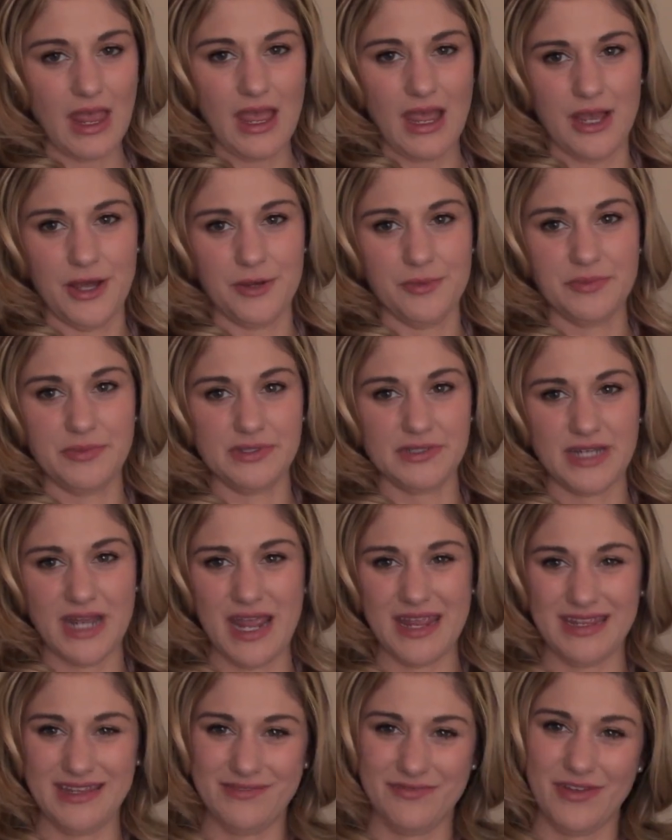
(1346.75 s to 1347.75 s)
In
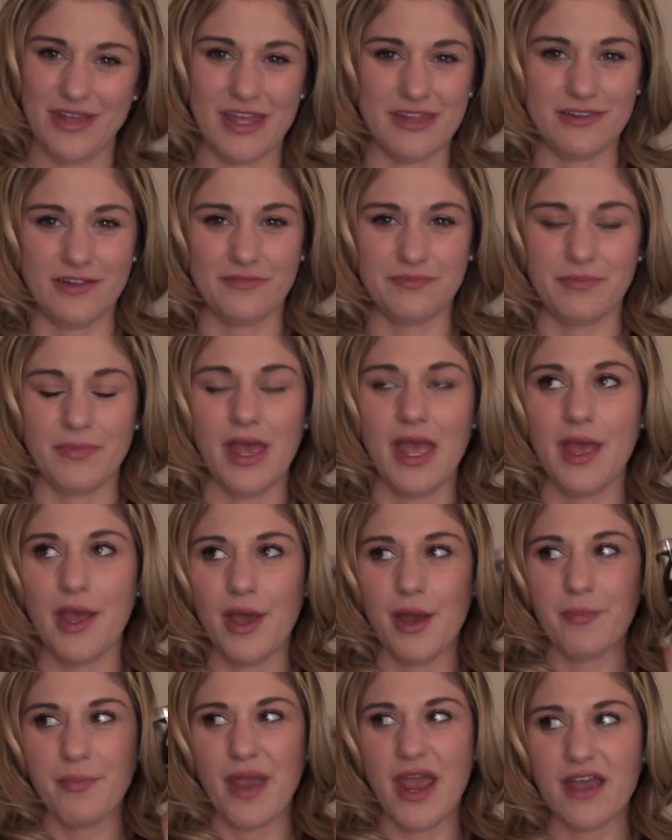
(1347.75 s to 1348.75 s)
the
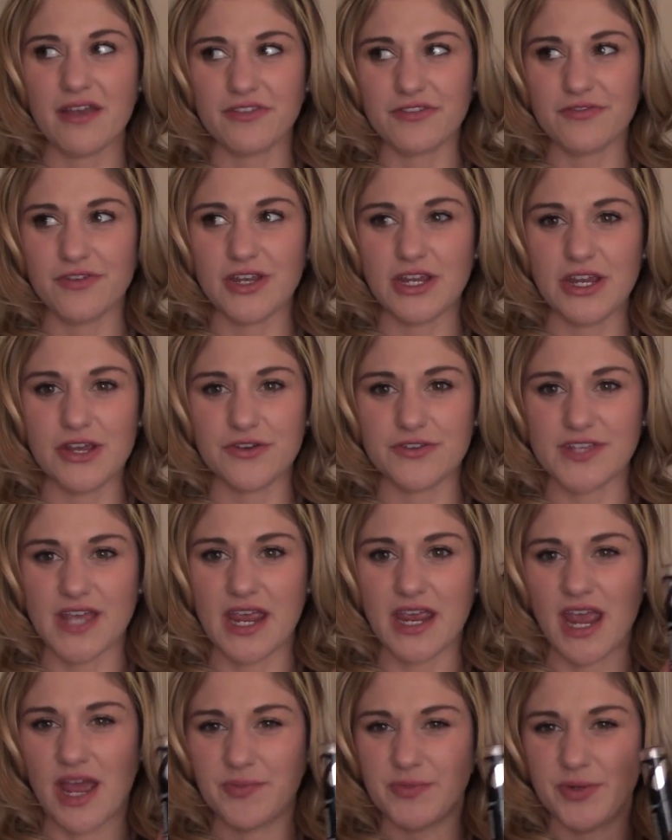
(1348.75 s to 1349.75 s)
past videos, I
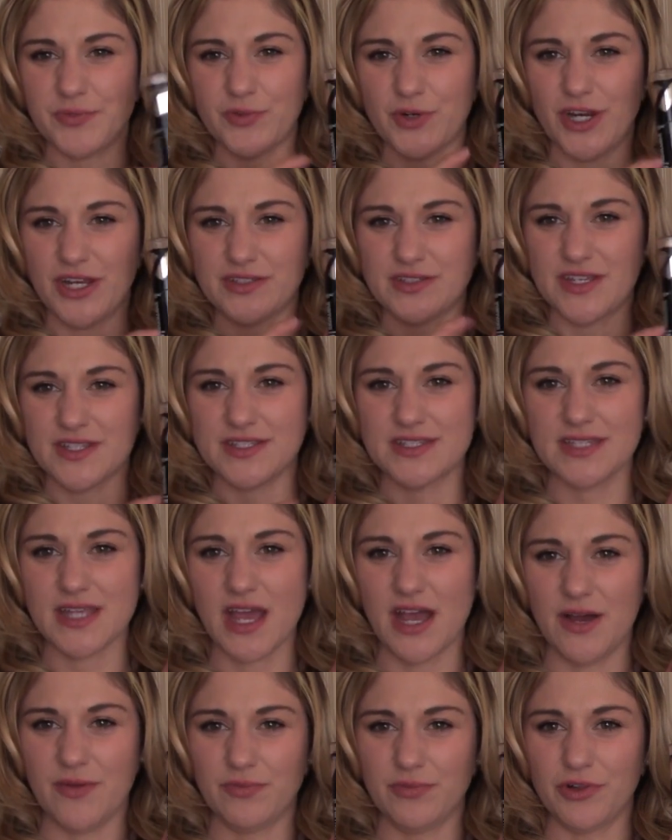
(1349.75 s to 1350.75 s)
have been wearing this
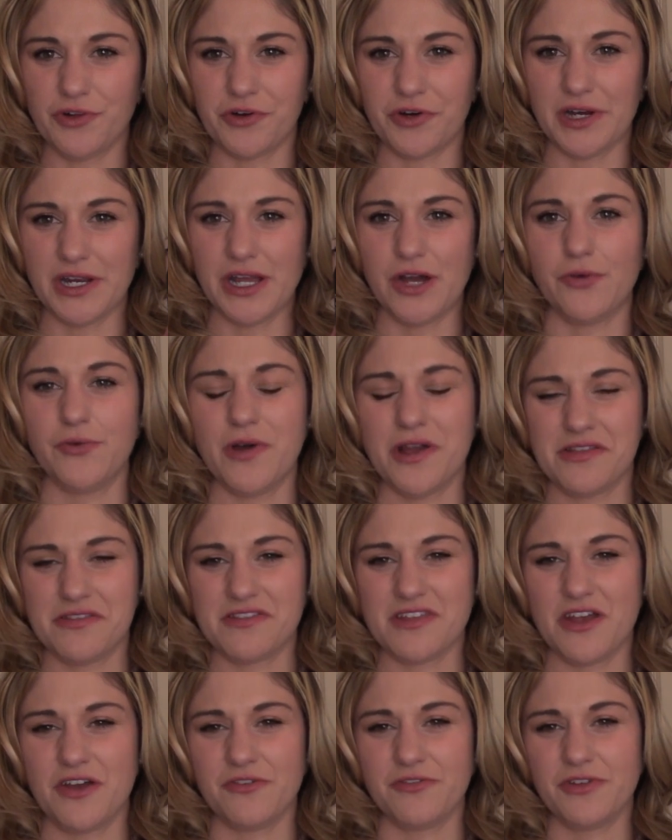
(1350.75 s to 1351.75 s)
L'Oreal one,
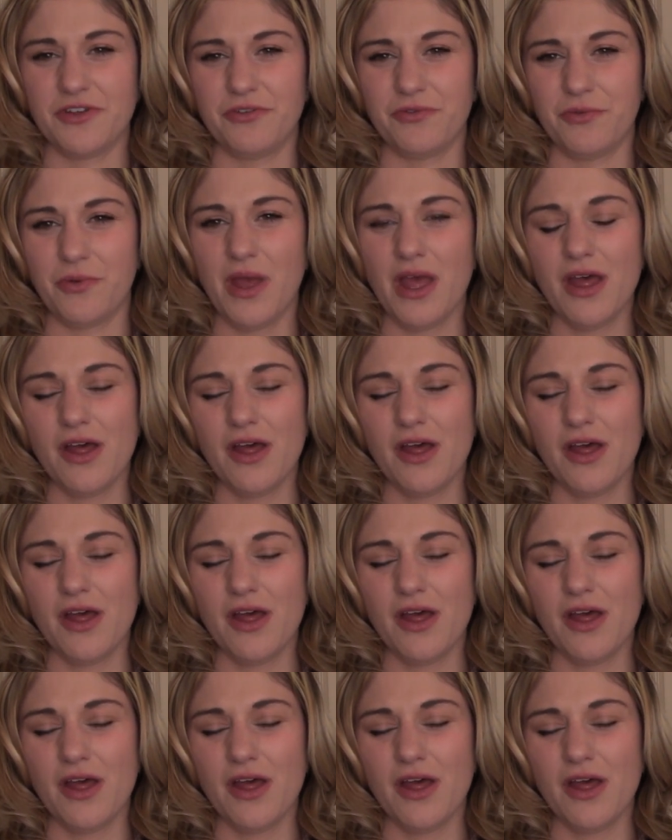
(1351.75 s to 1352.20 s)
so if you